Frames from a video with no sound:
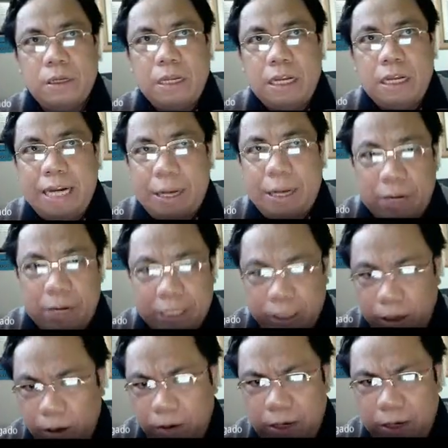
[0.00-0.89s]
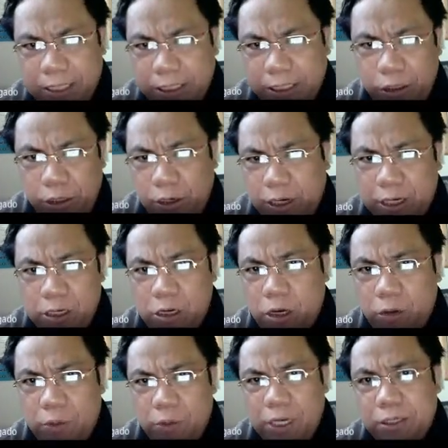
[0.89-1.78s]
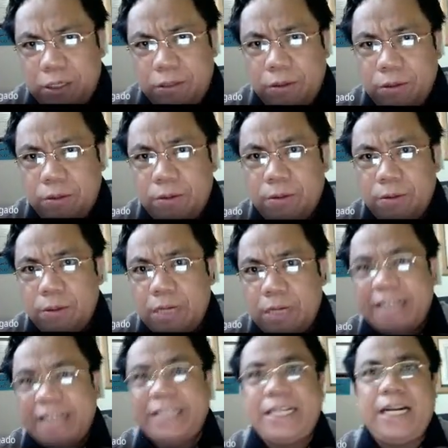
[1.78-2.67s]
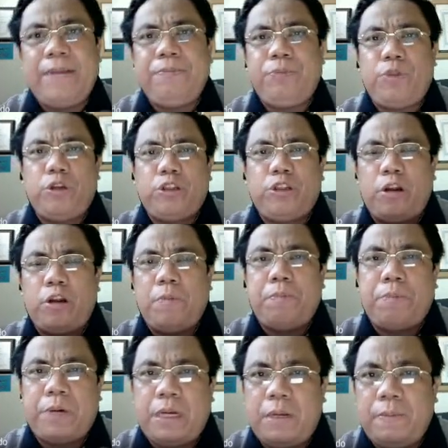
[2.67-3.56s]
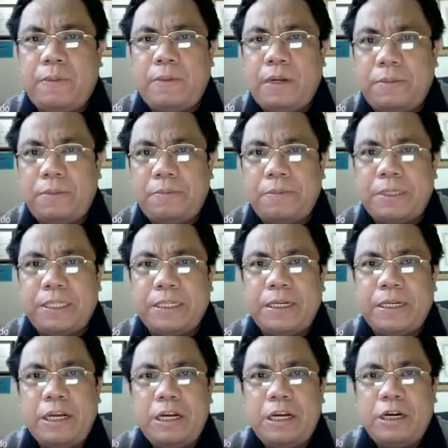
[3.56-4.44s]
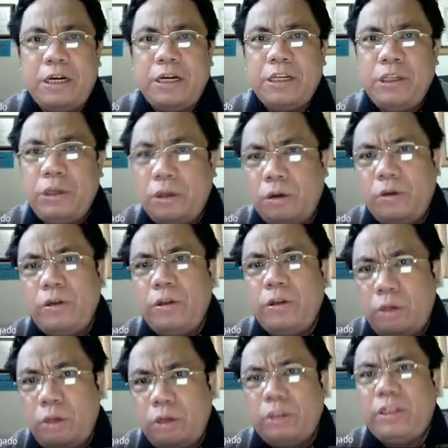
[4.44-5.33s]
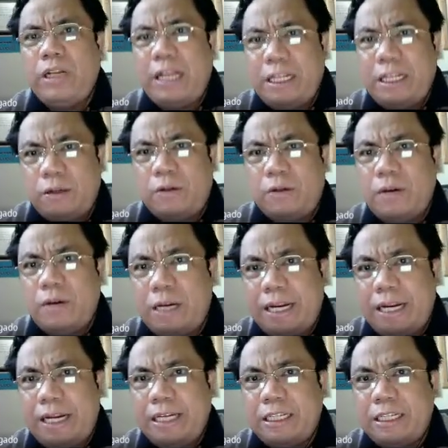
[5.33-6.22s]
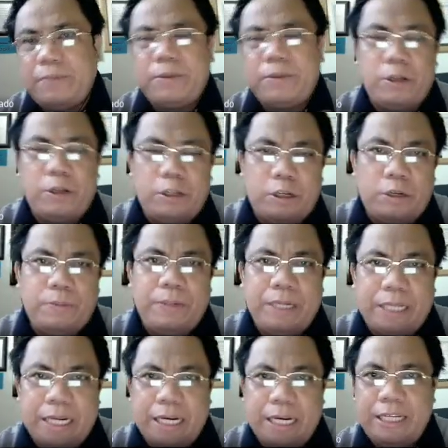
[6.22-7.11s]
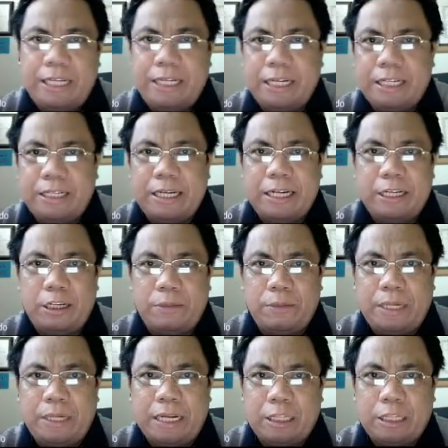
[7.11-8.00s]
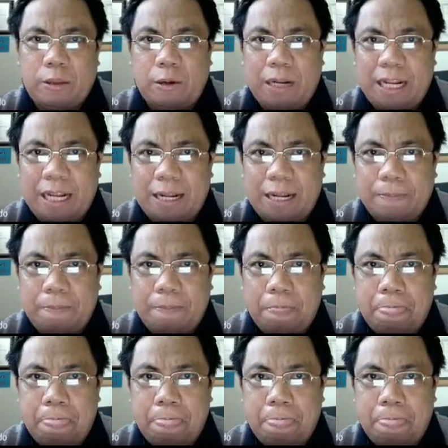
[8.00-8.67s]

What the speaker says: Now, as long as you are going to attempt to solve problems, you utilize already some sort of intelligence that you may actually have.